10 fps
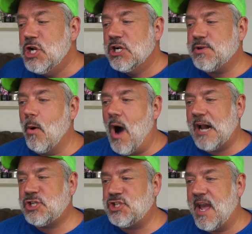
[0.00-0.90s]
so I
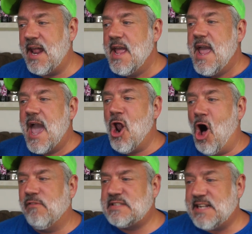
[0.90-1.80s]
watched it, and
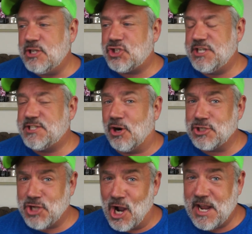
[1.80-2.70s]
all of a sudden she
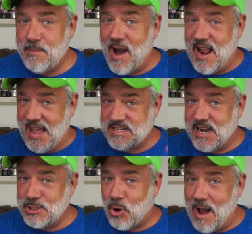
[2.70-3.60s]
starts talking about
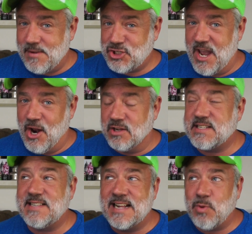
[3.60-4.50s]
anti-drama channels,
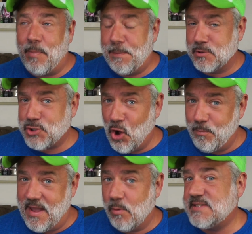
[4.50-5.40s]
because that's what people
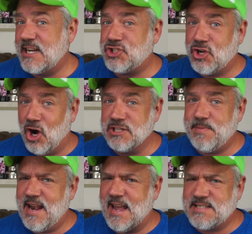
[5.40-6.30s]
told me, was that she calls
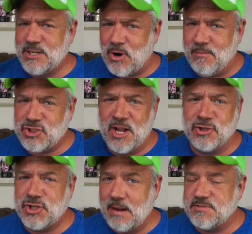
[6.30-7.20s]
me an anti-drama
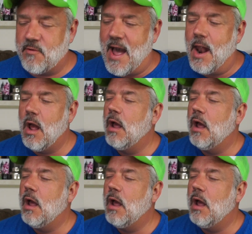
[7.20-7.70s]
channel. She comes for that.